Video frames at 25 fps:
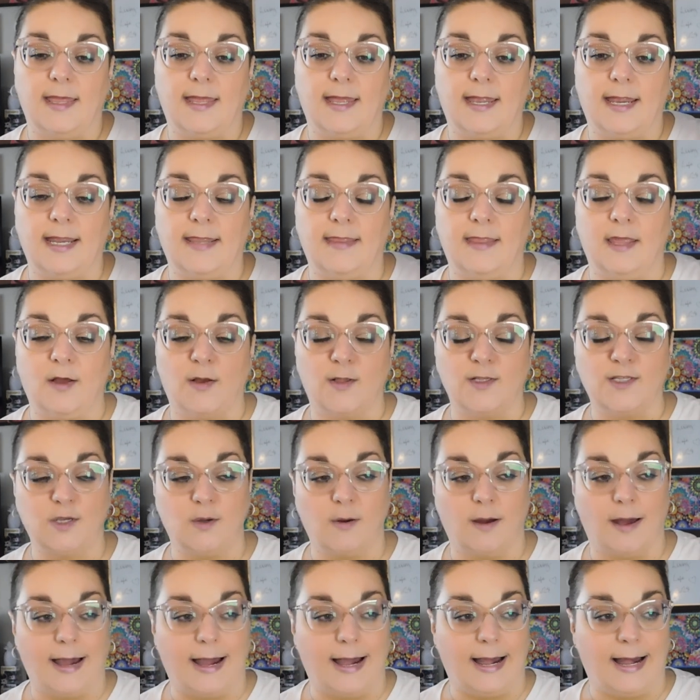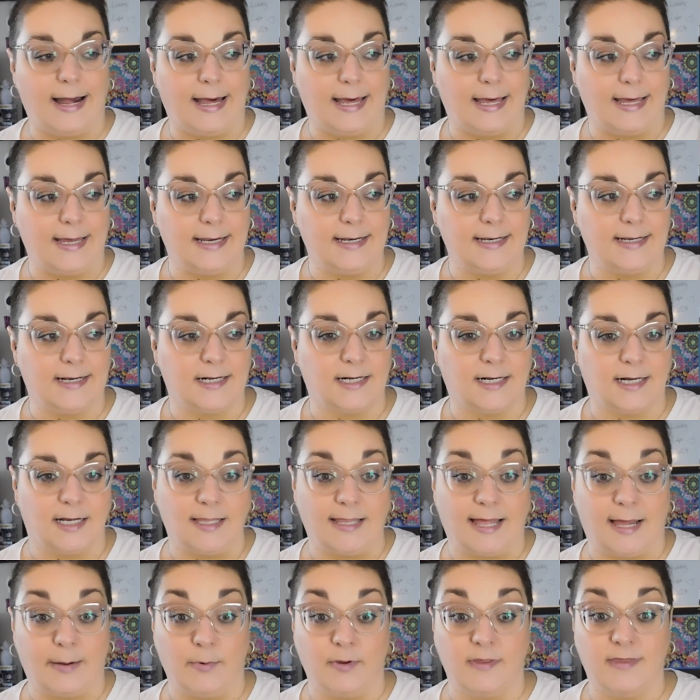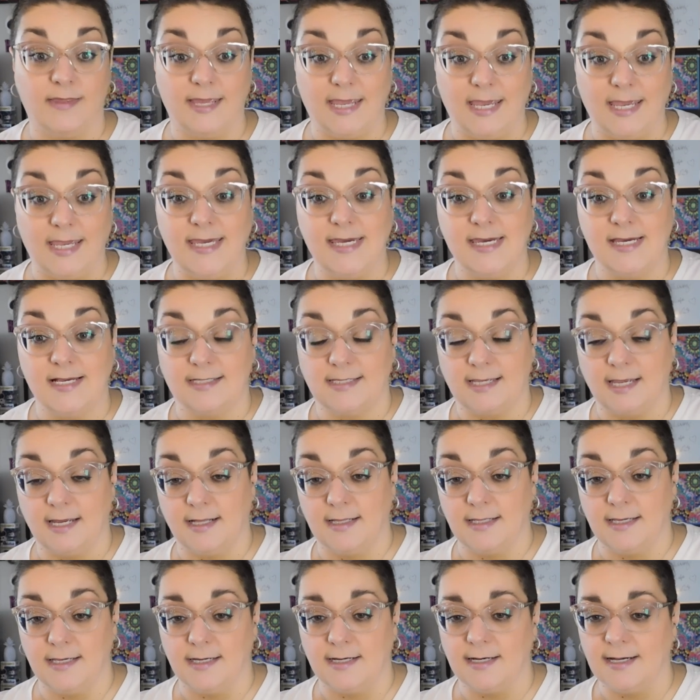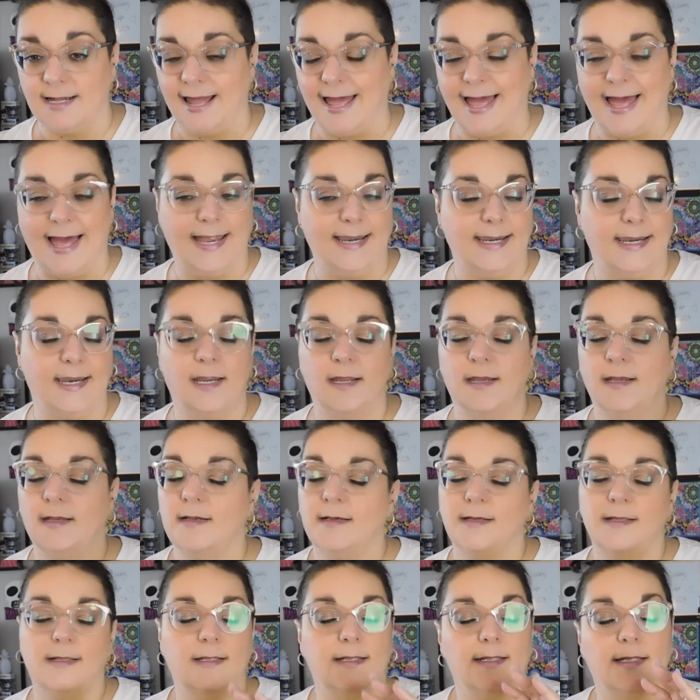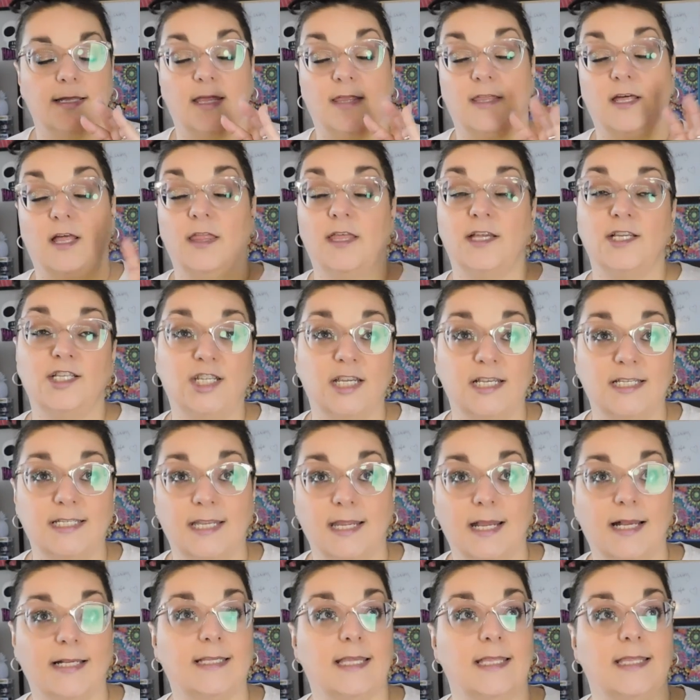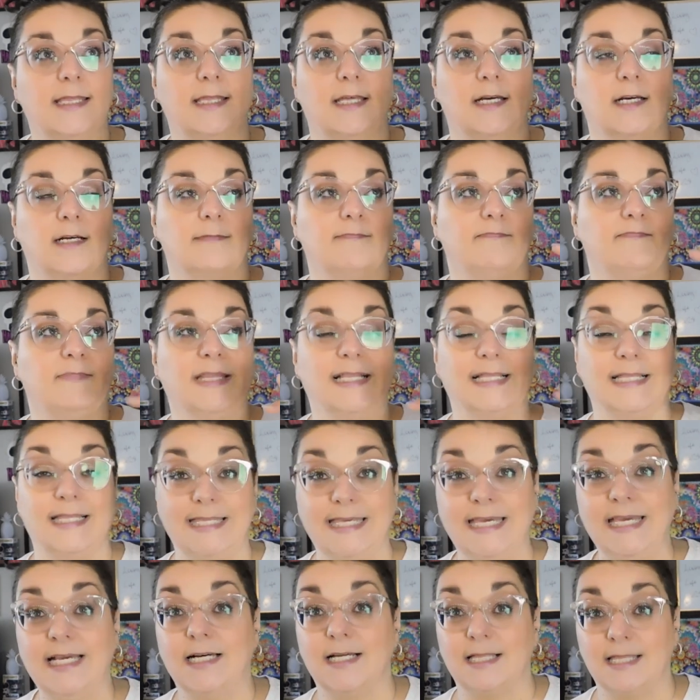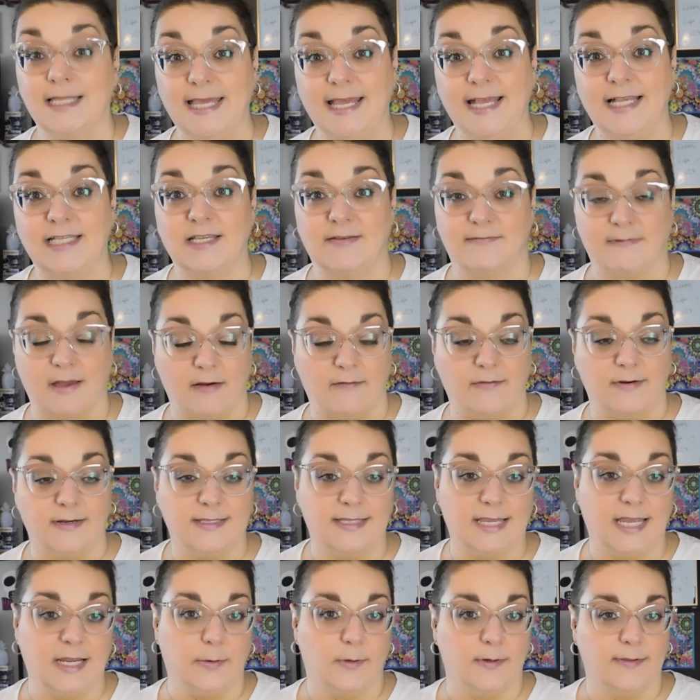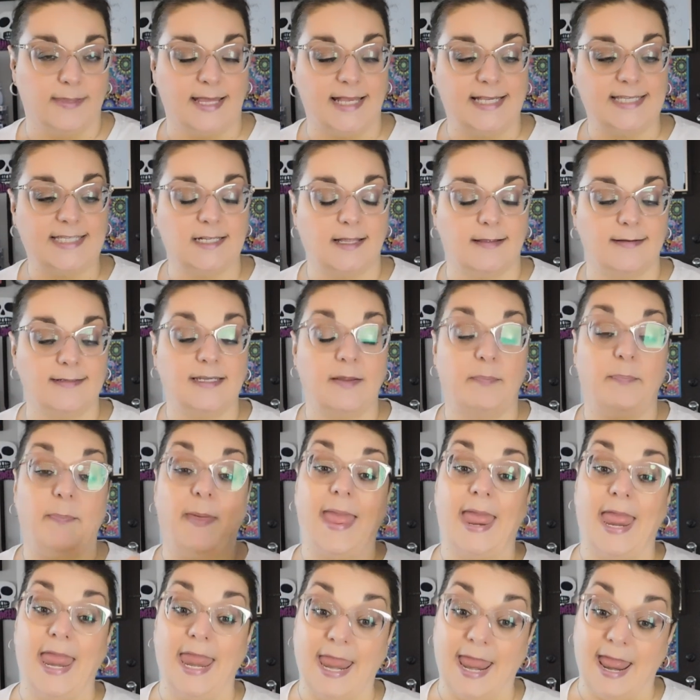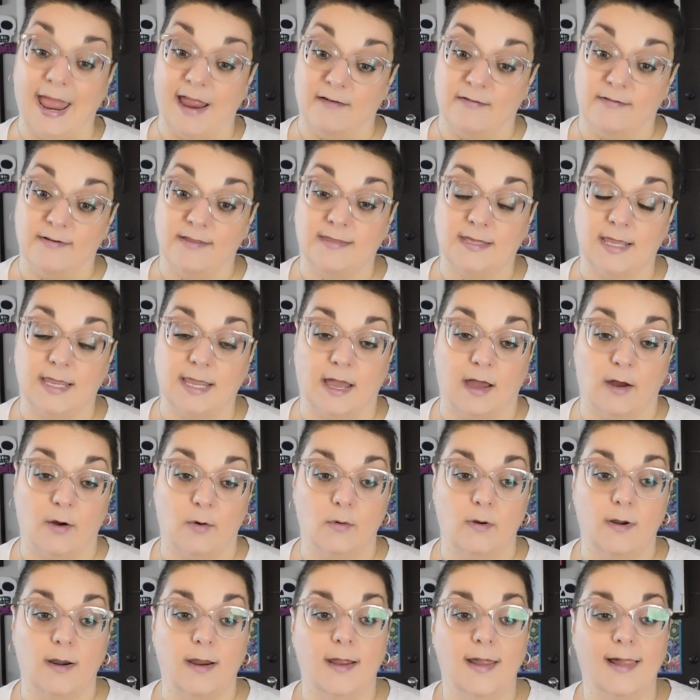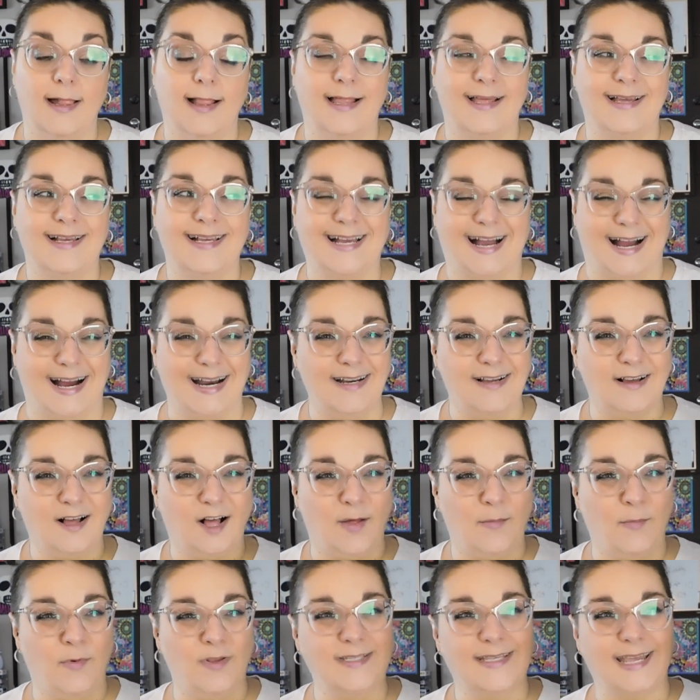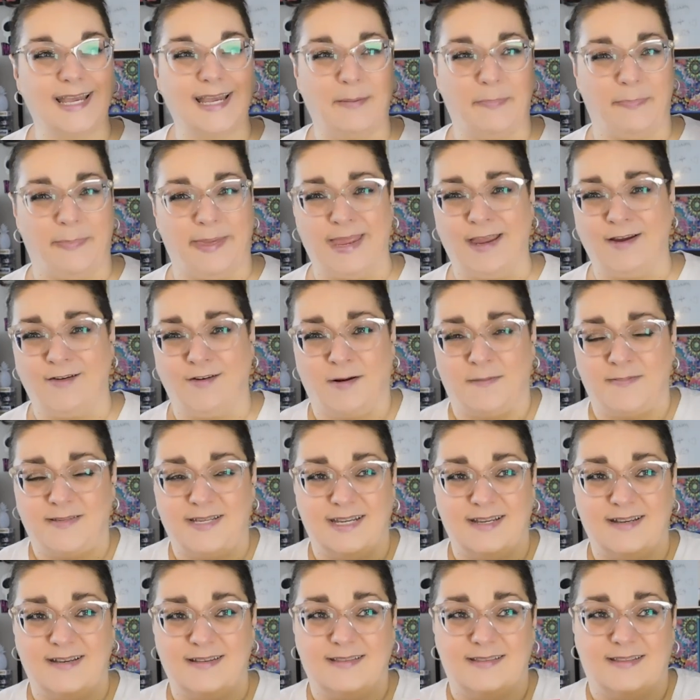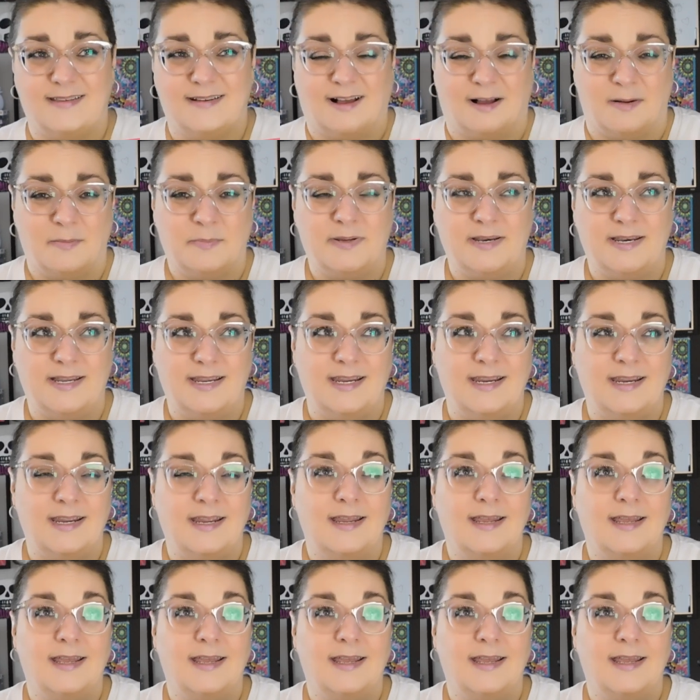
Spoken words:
And they also had a collab with Iggy Azalea. And the logistics and the legalese of everything, where they still had to pay everything out, kind of almost like bankrupted the company.